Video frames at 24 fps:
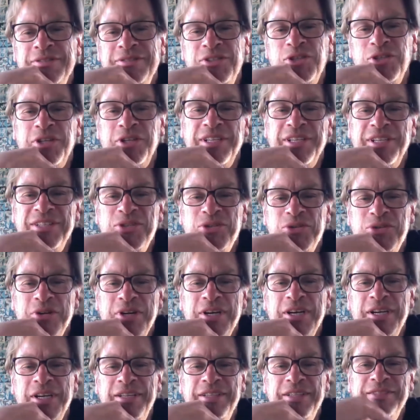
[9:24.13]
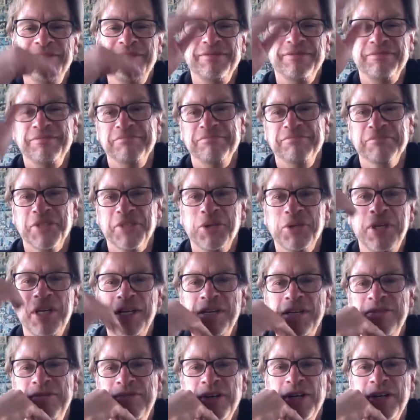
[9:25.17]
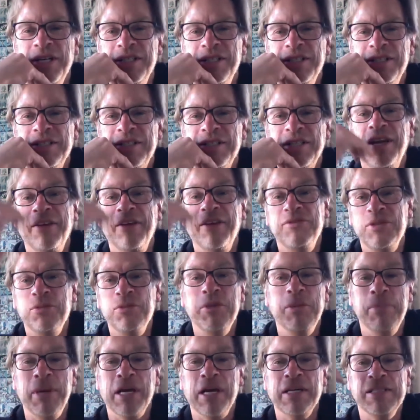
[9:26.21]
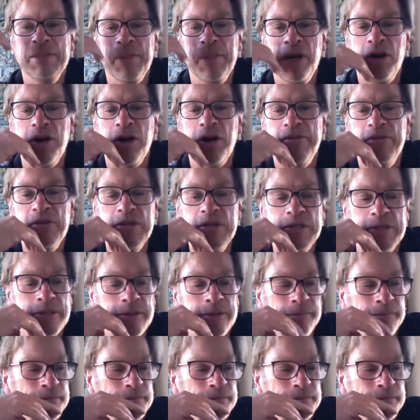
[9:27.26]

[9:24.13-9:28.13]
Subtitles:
took it in stride and okay, fine. Left and went back to my office,